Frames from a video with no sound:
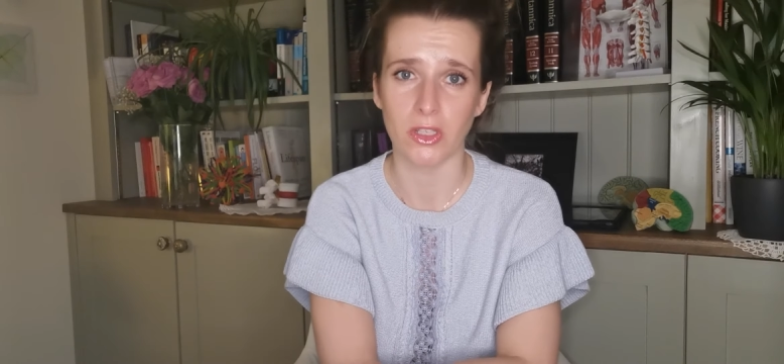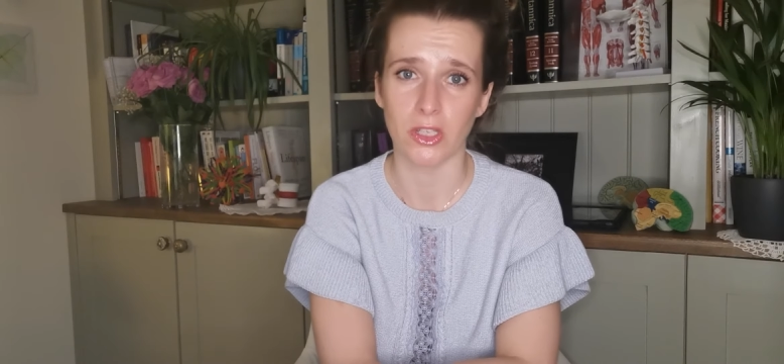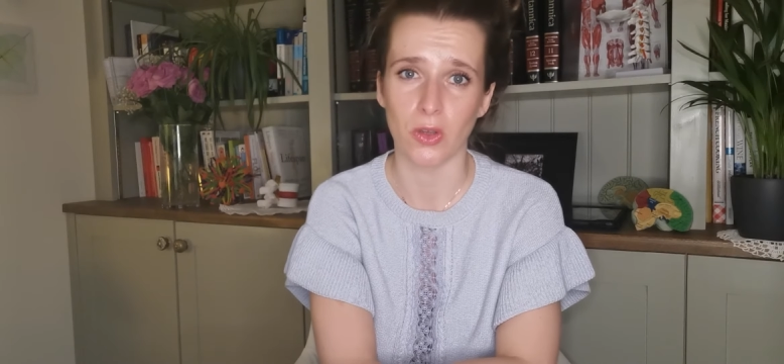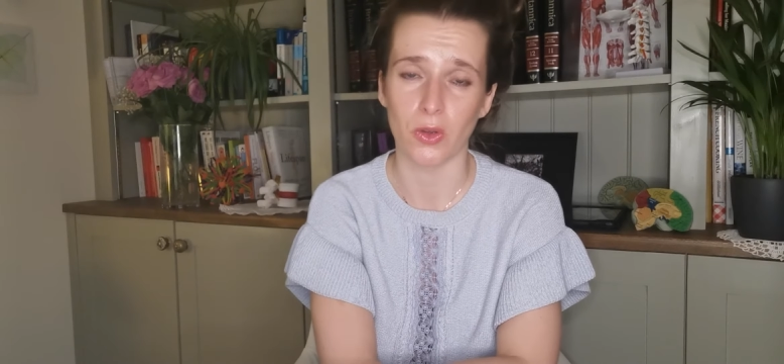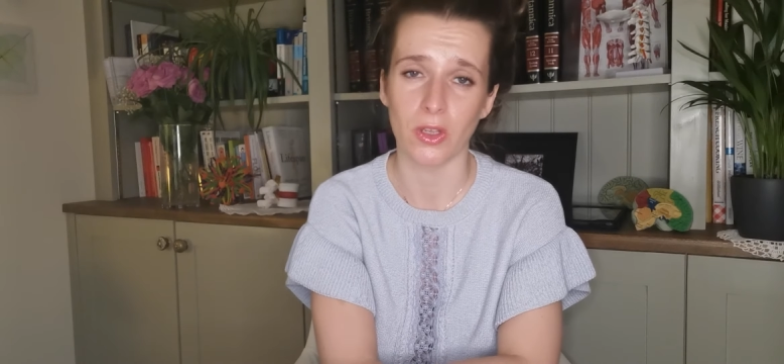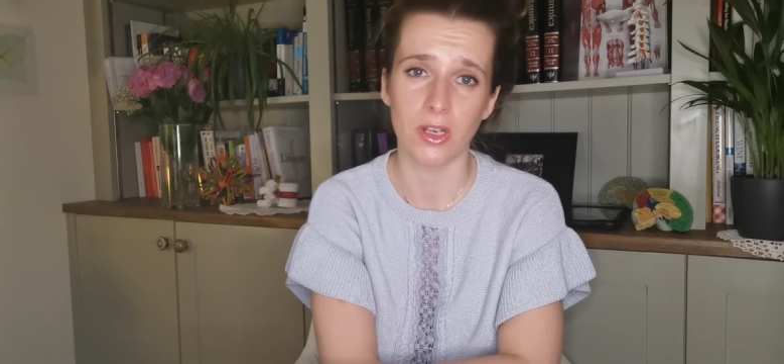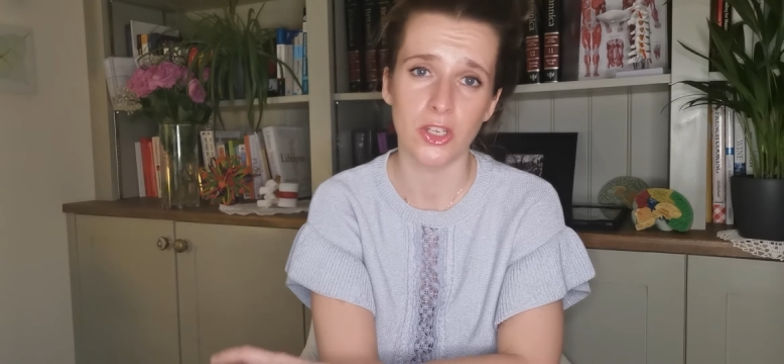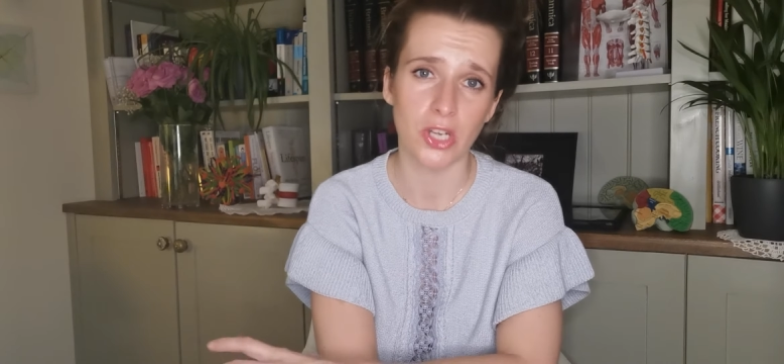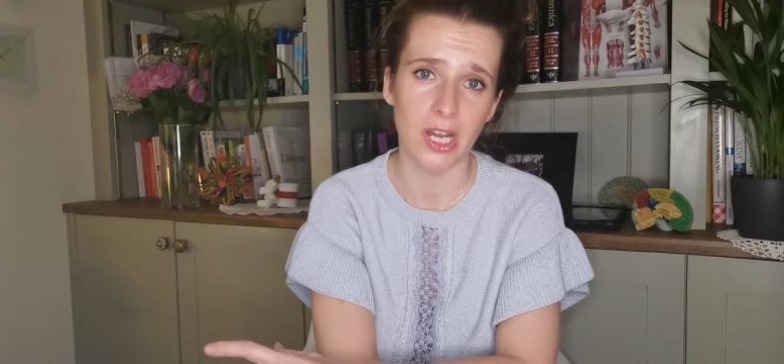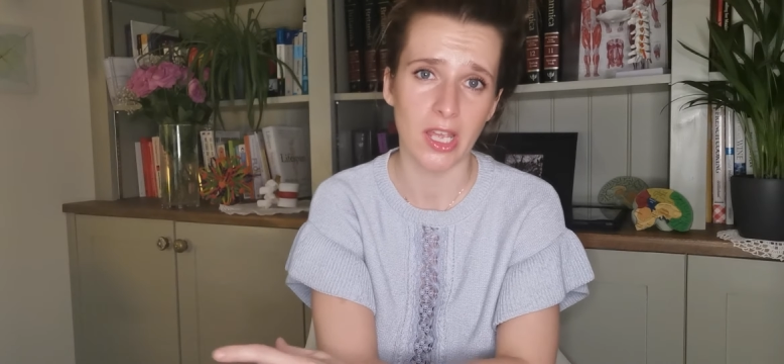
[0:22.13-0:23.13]
So
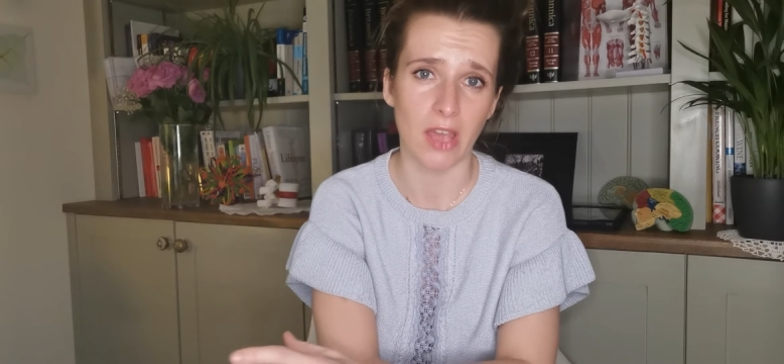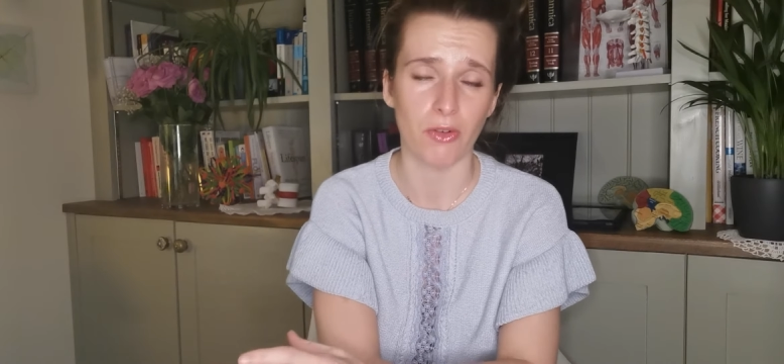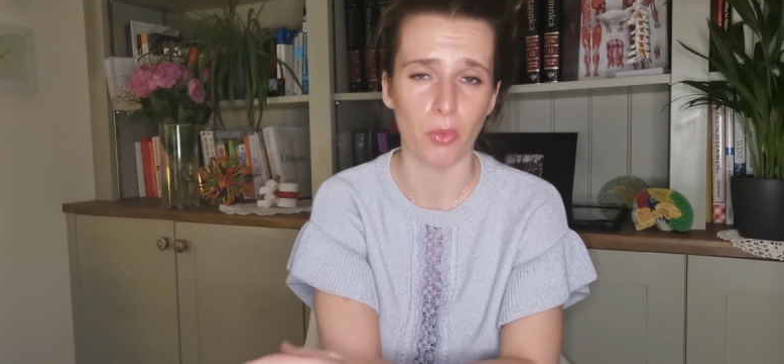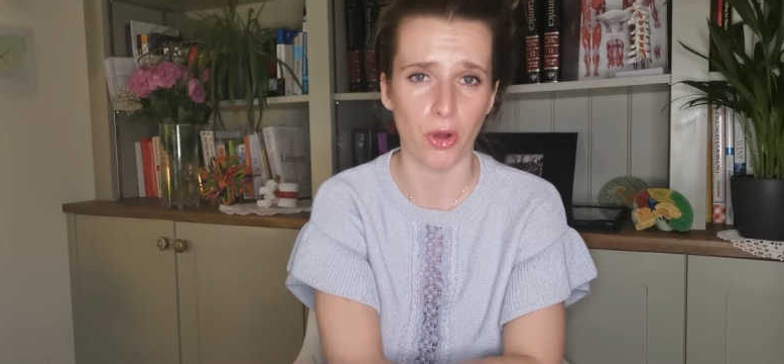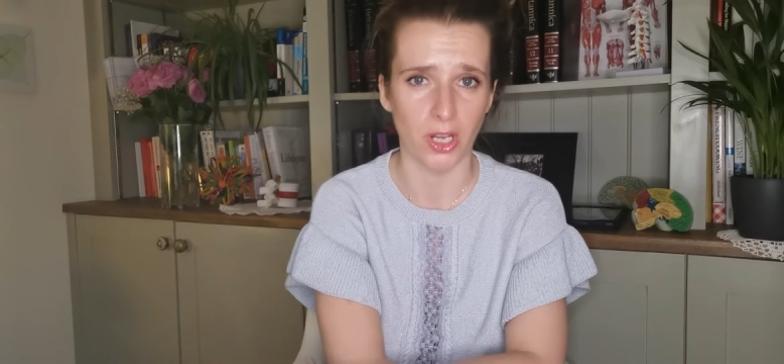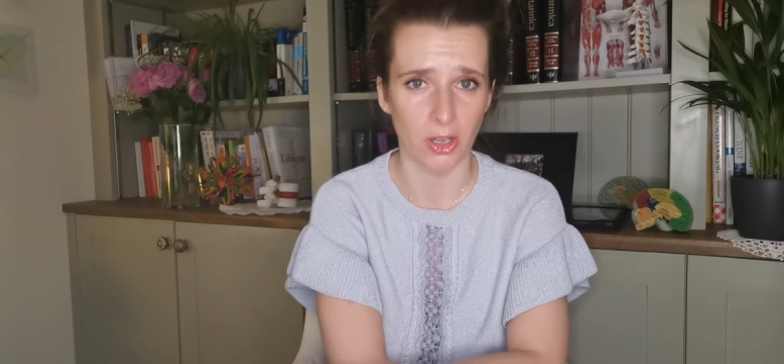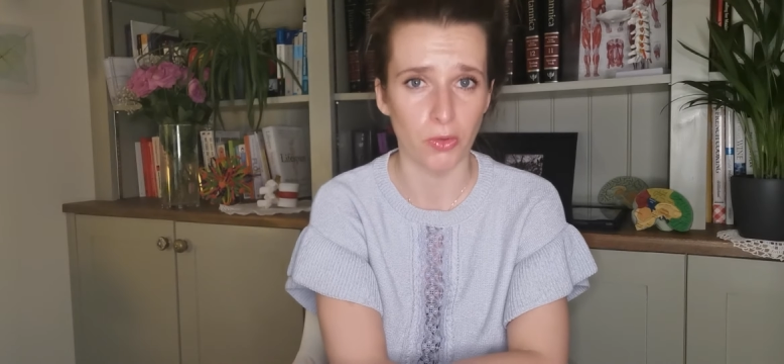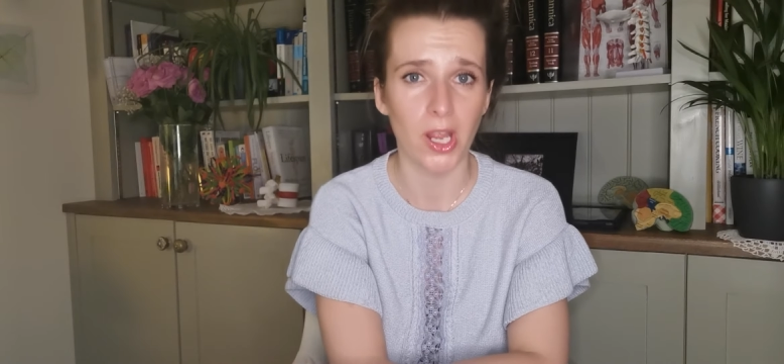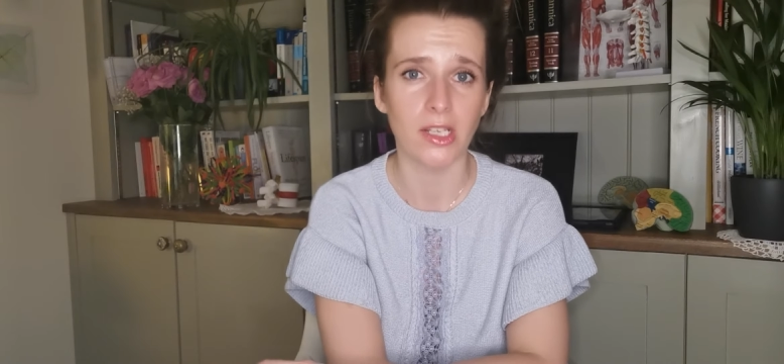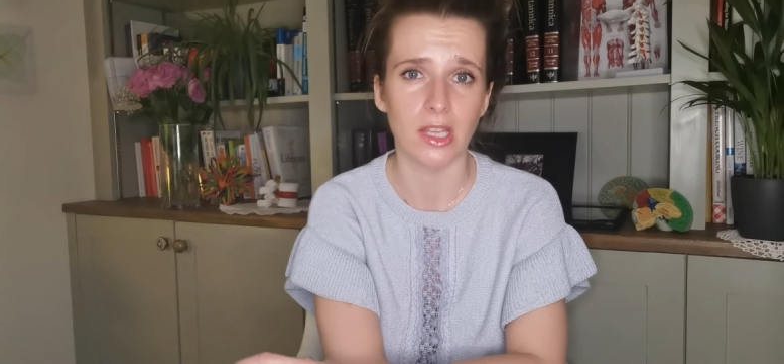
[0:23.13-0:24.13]
initially everyone
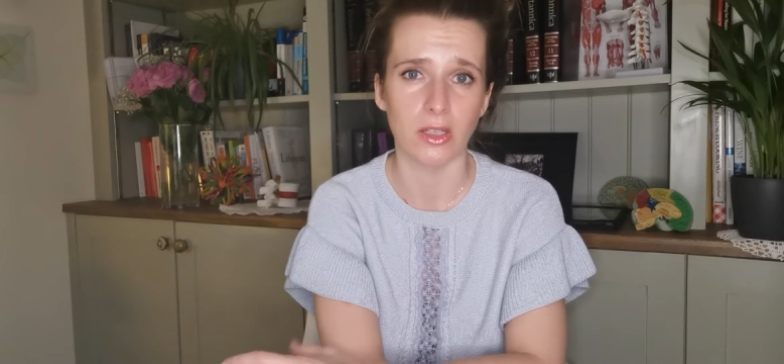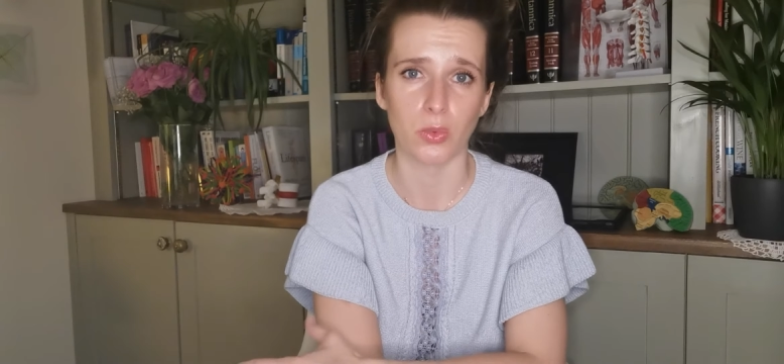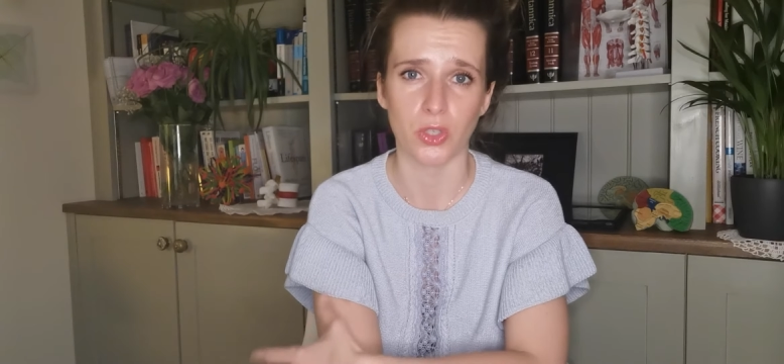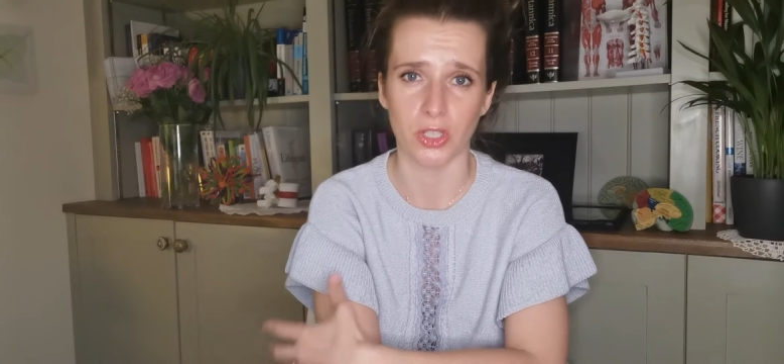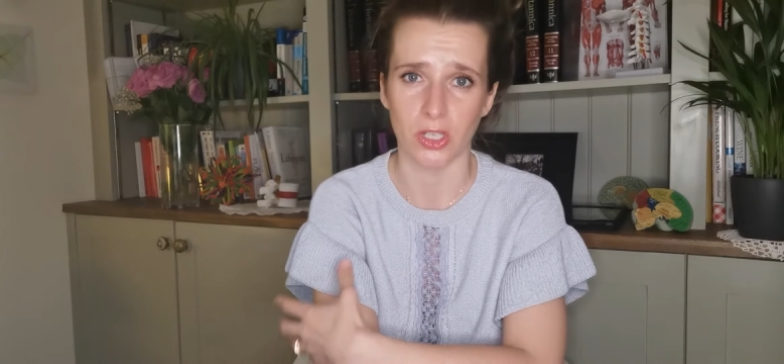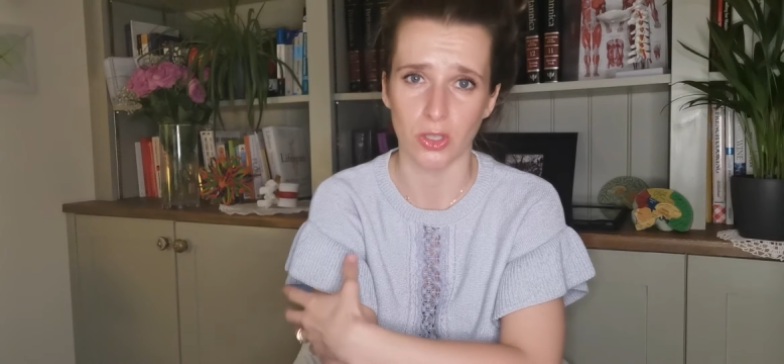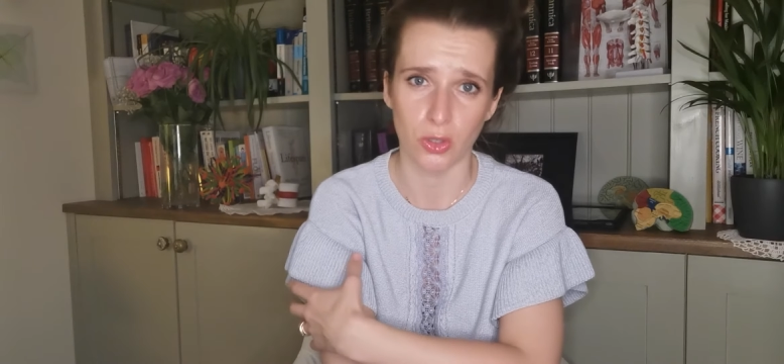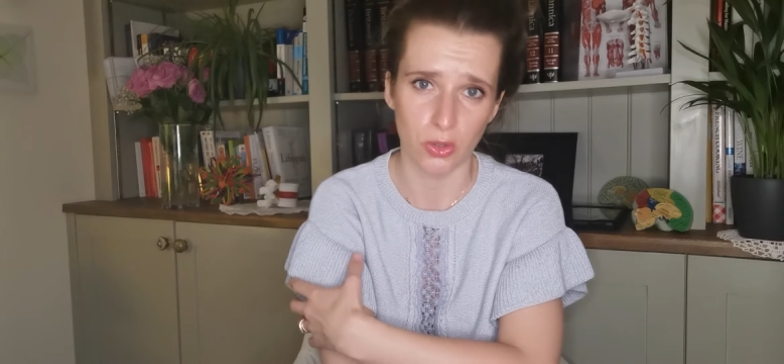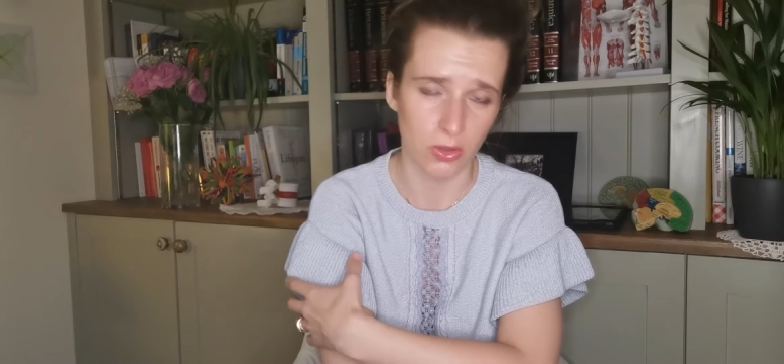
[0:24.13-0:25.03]
agreed that there was a